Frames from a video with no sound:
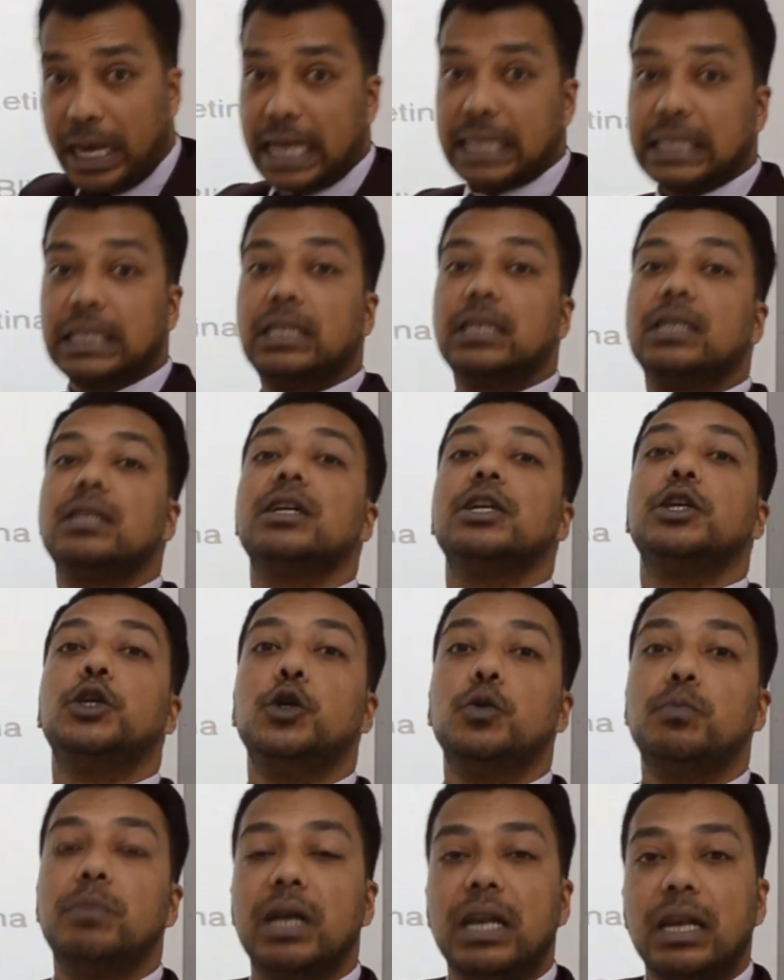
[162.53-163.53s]
can say the
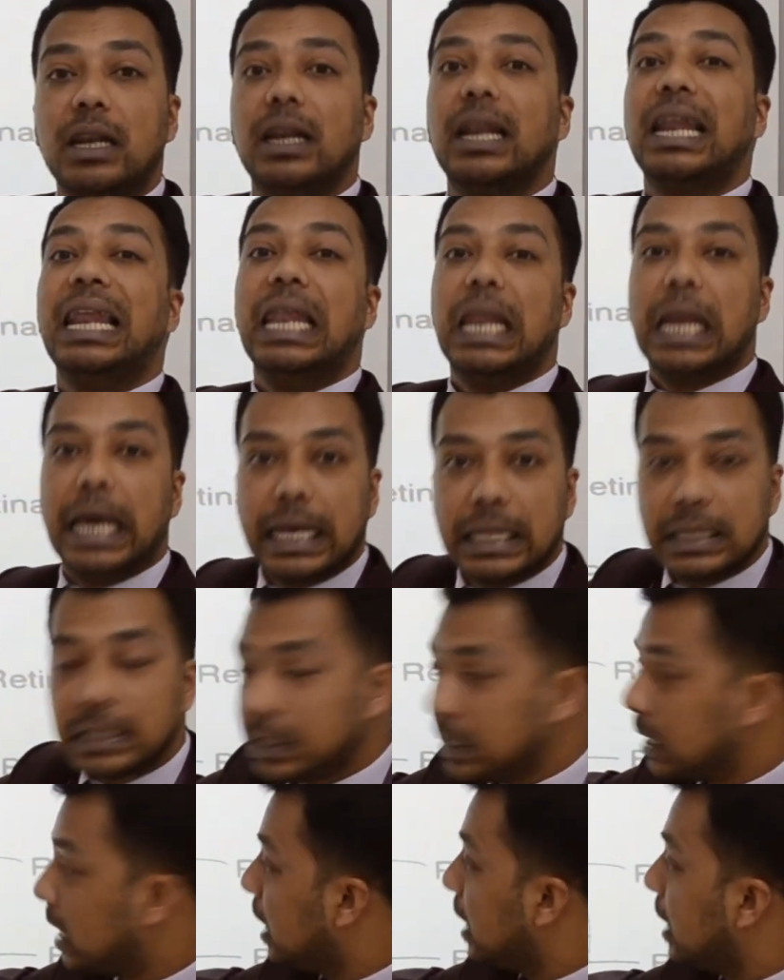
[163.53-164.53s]
human lens,